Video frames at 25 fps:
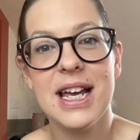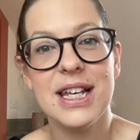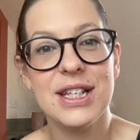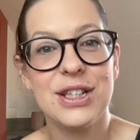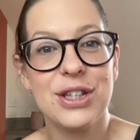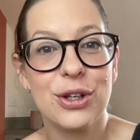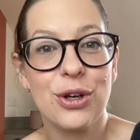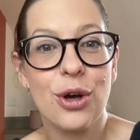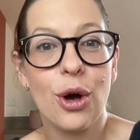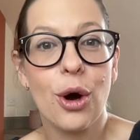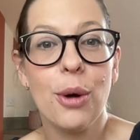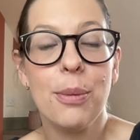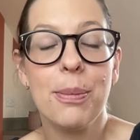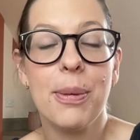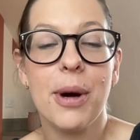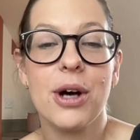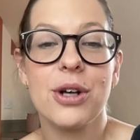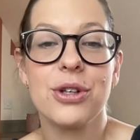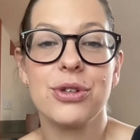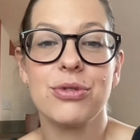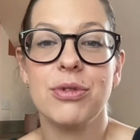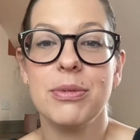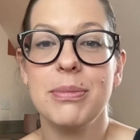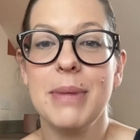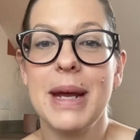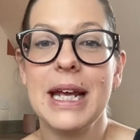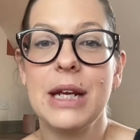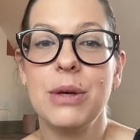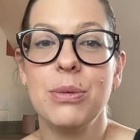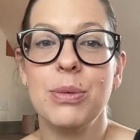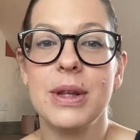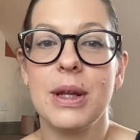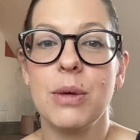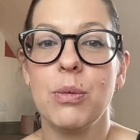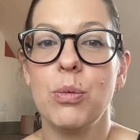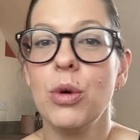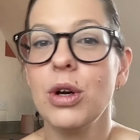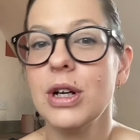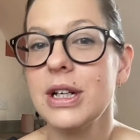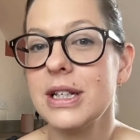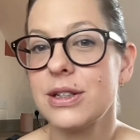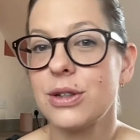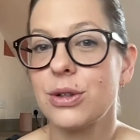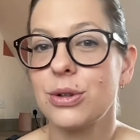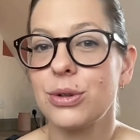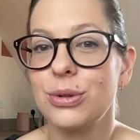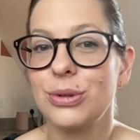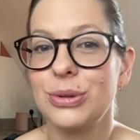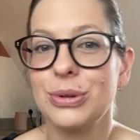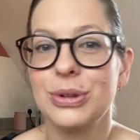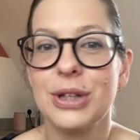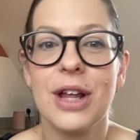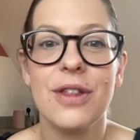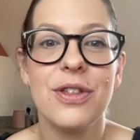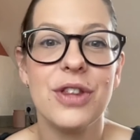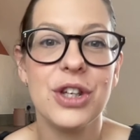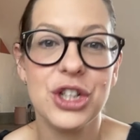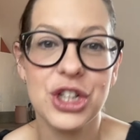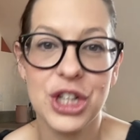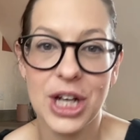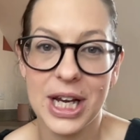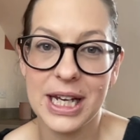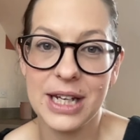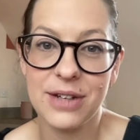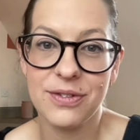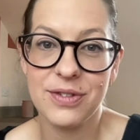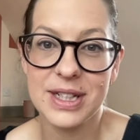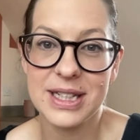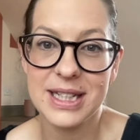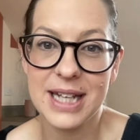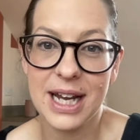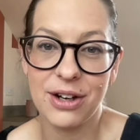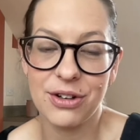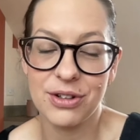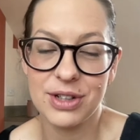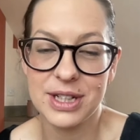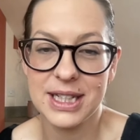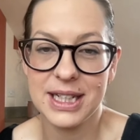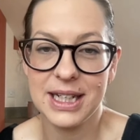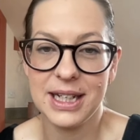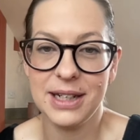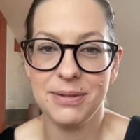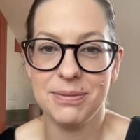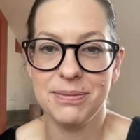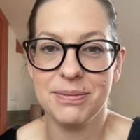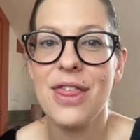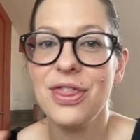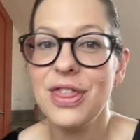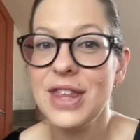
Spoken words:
as the gold bars remain within what is called the chain of integrity.